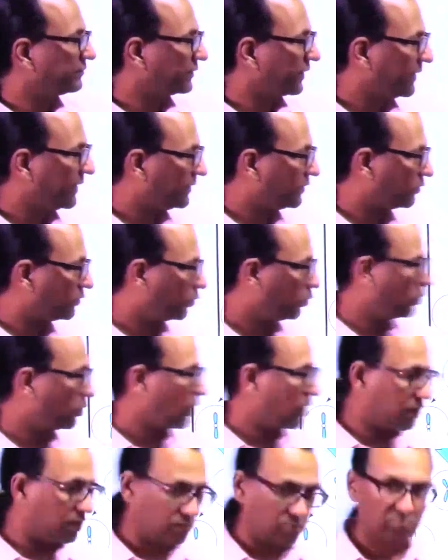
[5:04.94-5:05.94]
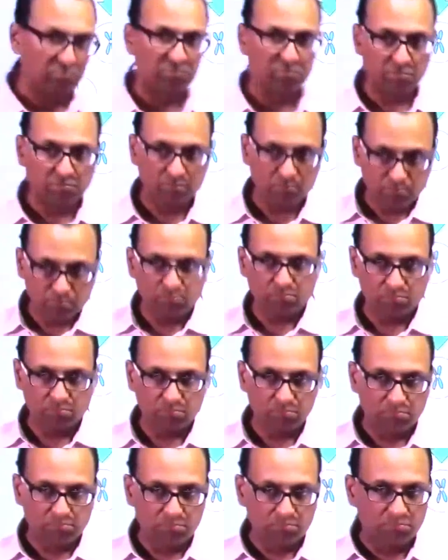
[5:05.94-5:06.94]
into the
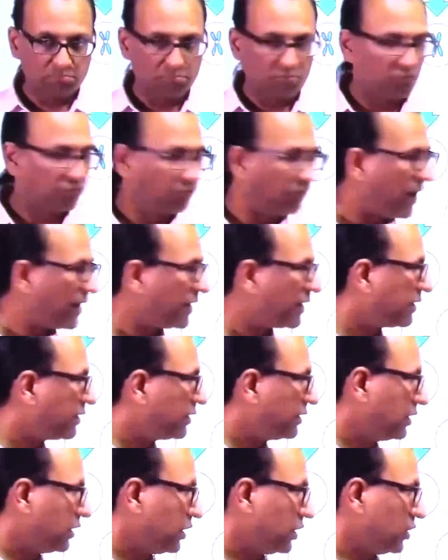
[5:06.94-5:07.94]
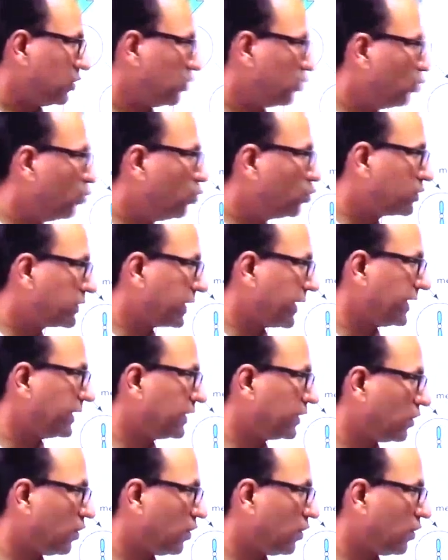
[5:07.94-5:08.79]
final oocyte,